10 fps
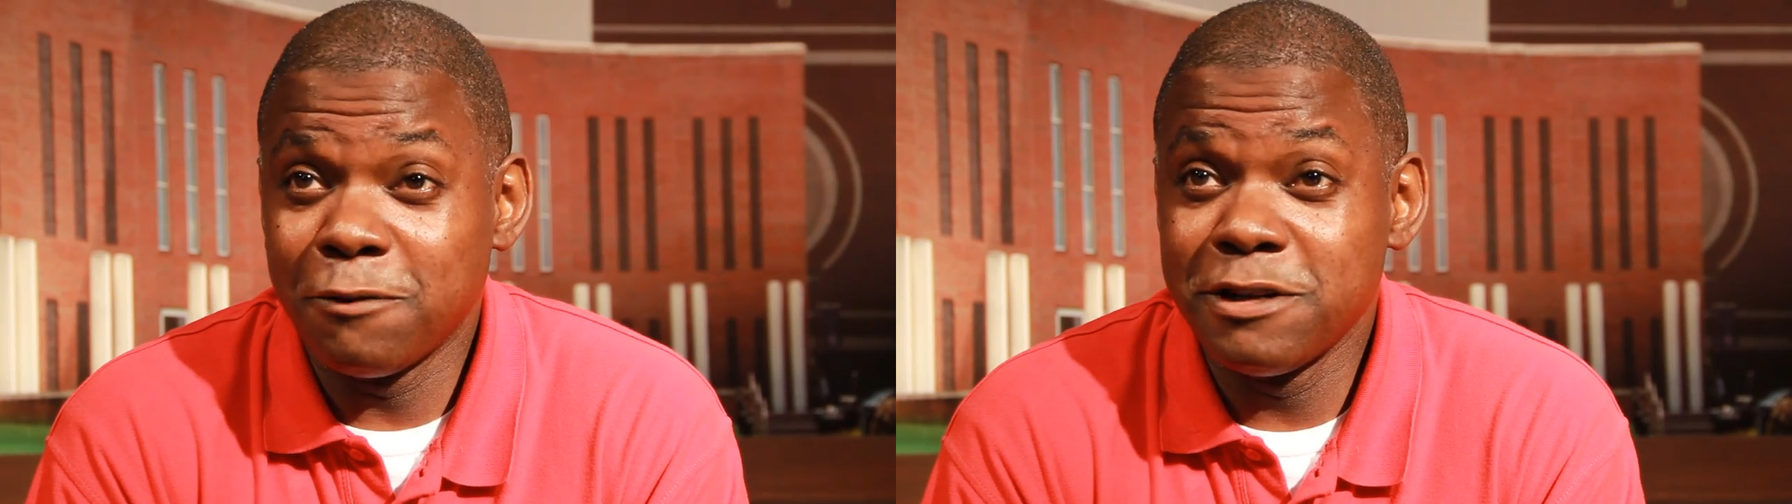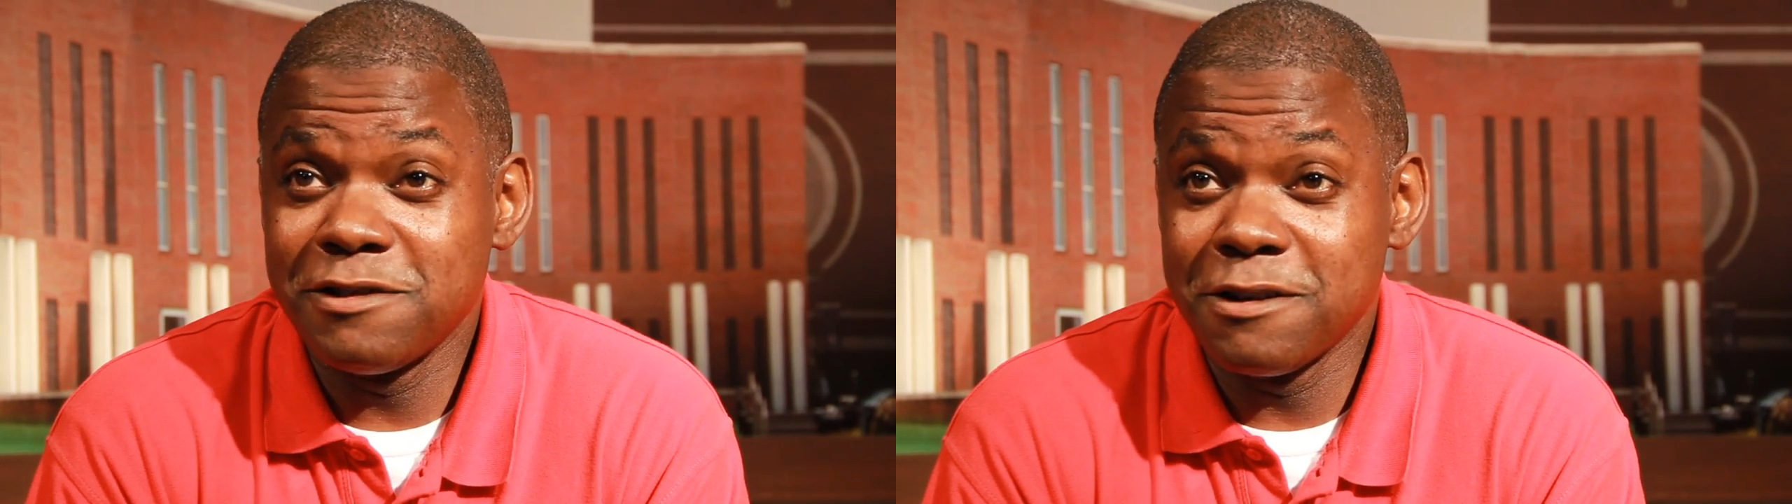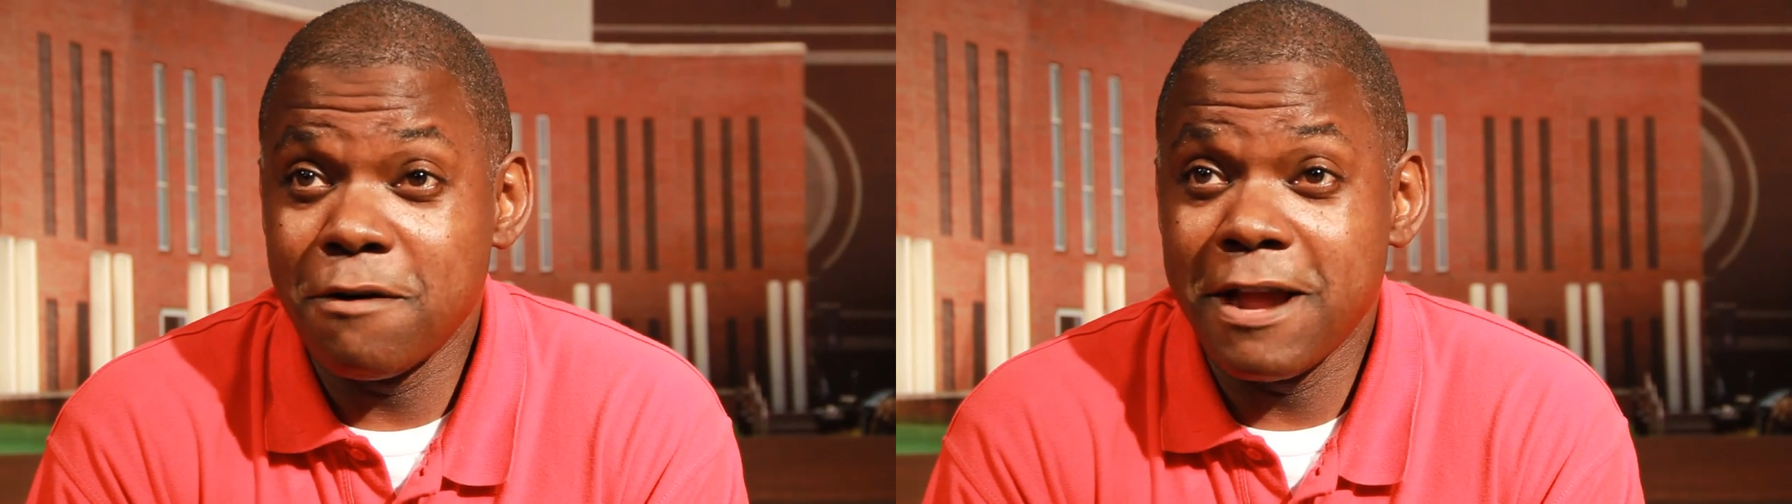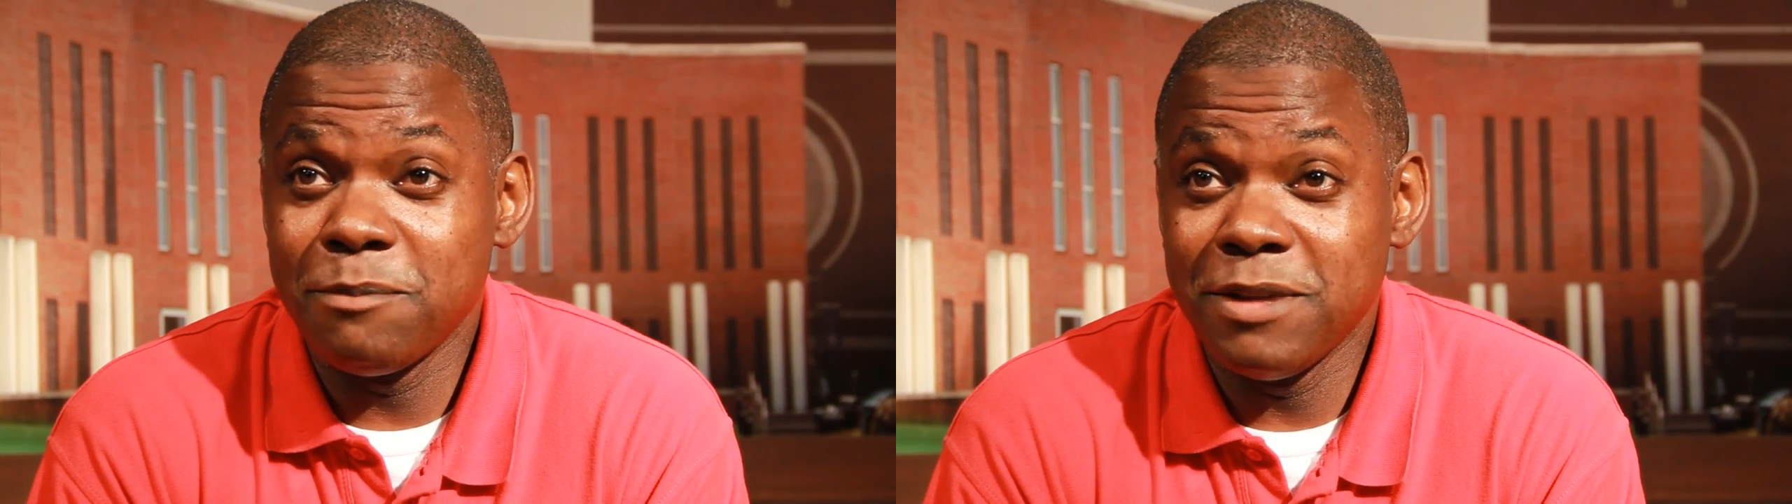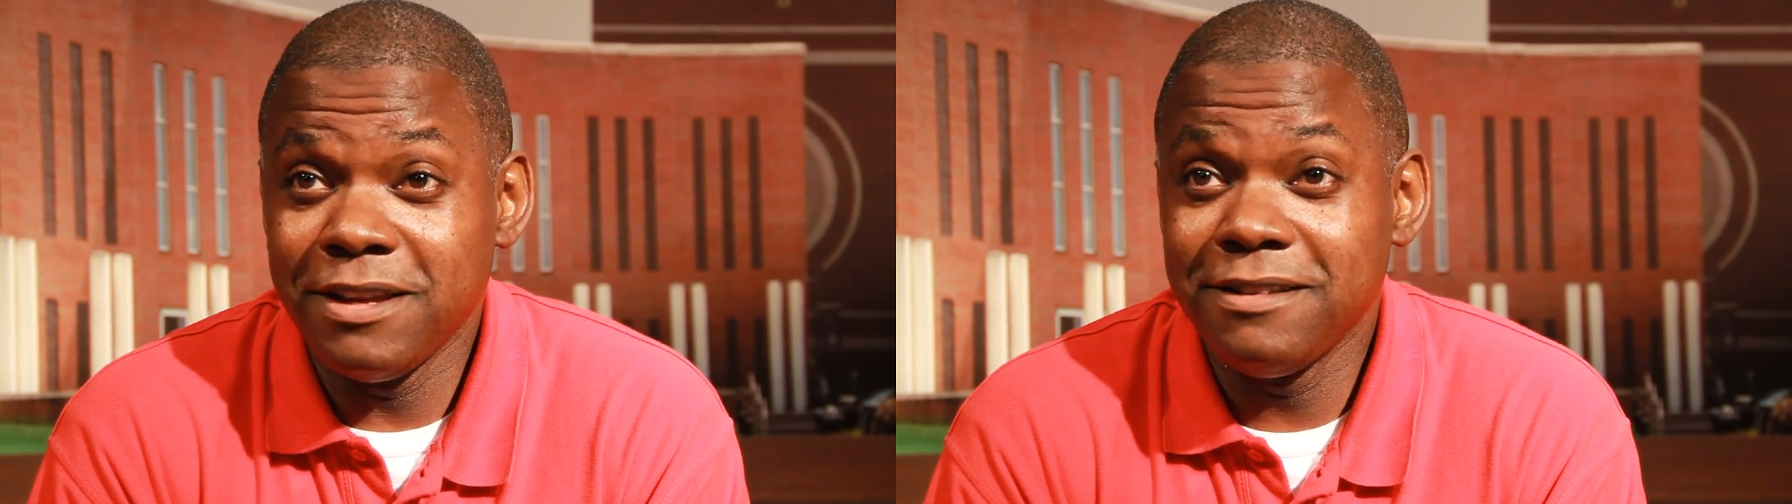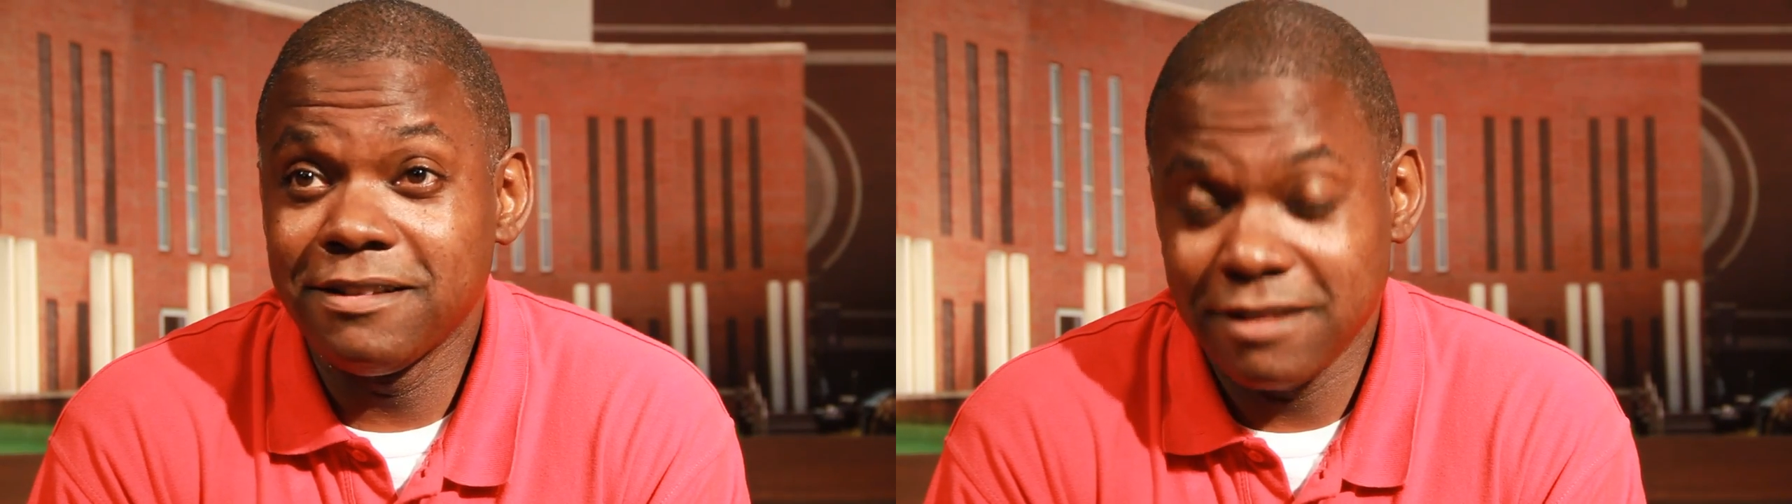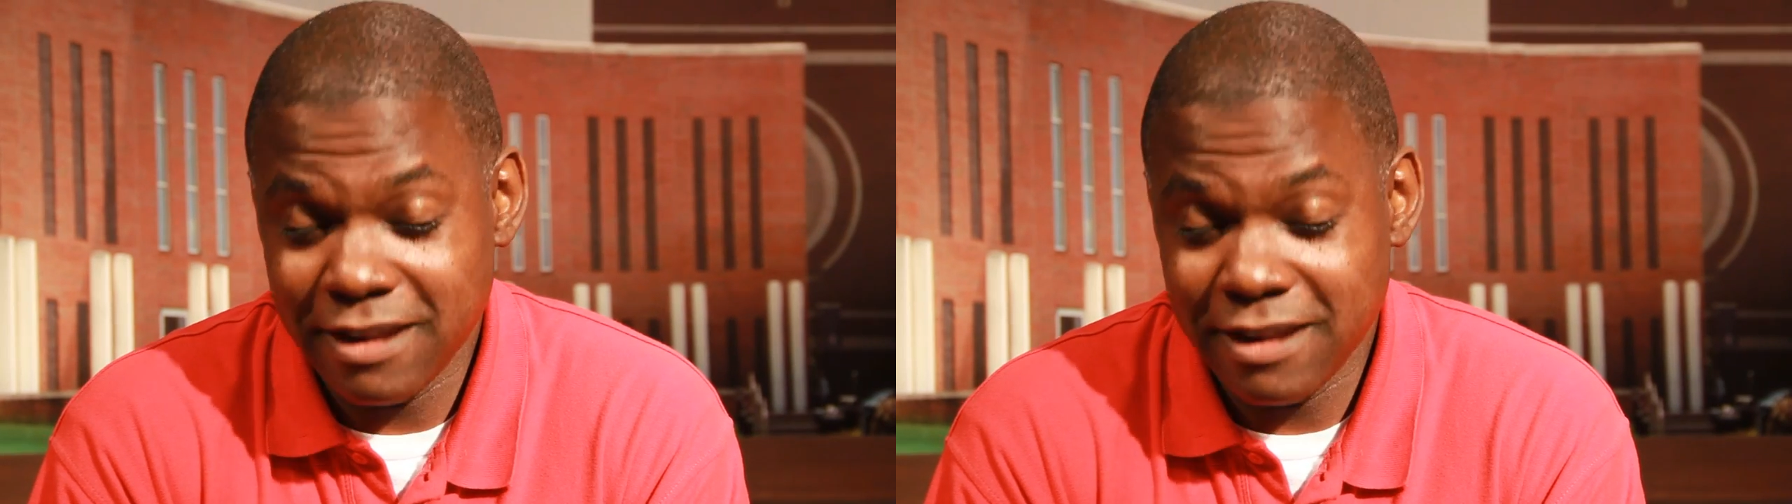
aristocrat means,